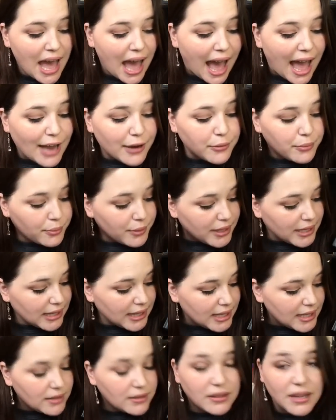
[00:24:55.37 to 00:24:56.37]
I
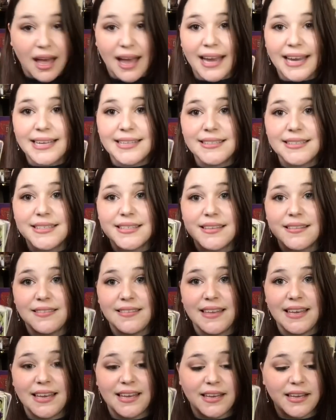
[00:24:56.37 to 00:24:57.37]
really liked
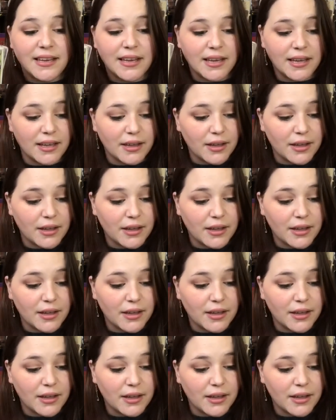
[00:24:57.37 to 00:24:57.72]
the